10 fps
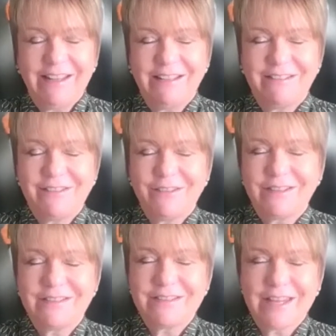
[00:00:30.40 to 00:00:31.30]
and you
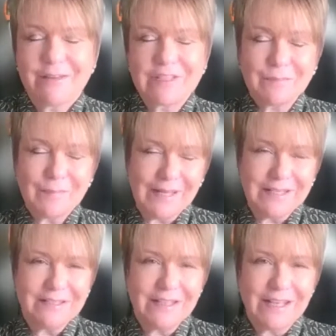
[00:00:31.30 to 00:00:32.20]
can see him
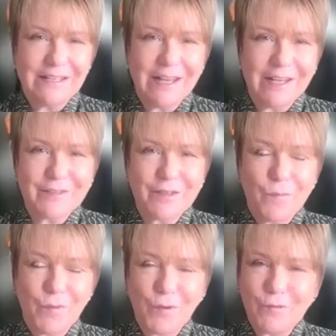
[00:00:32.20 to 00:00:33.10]
resplendent in his
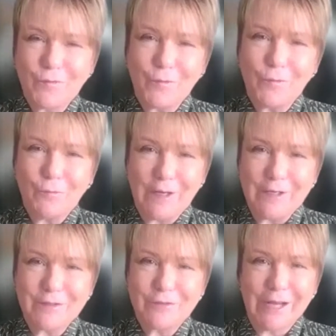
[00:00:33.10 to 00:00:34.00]
beautiful
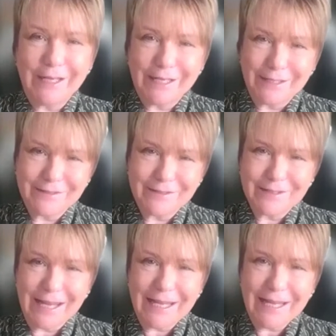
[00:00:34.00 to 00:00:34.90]
red jacket
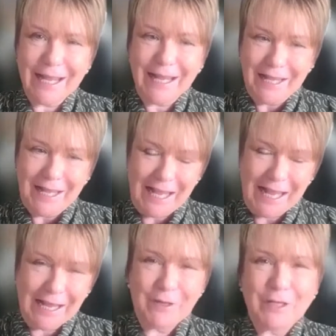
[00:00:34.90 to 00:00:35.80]
today.
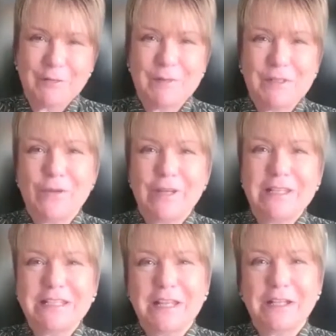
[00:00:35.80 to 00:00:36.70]
And we're going to be talking
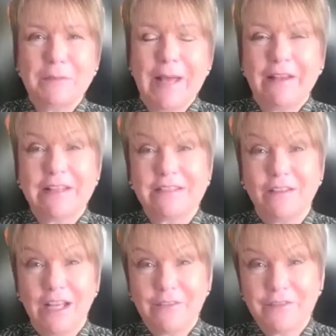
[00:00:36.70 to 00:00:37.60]
to Neil about his
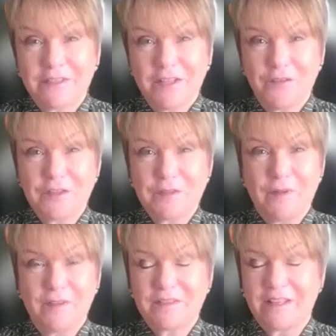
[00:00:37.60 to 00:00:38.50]
life as a
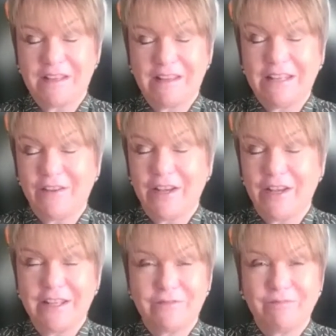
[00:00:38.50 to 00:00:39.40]
Toastmaster. He and
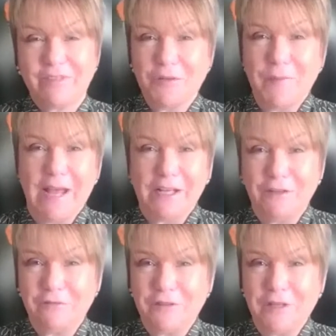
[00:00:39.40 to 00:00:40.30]
I go back
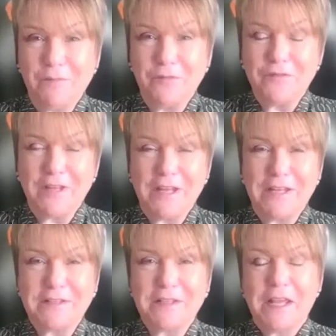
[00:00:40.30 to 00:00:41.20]
over a number of
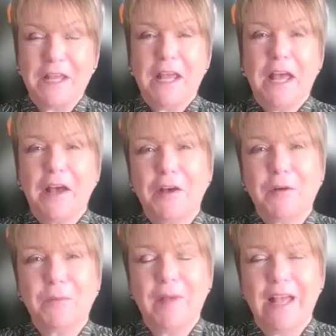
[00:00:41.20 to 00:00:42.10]
years,
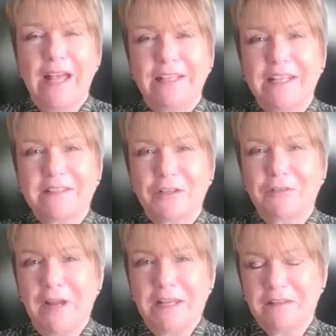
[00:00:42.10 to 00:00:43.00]
and he's a
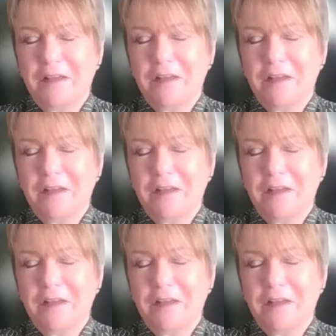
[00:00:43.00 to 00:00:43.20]
great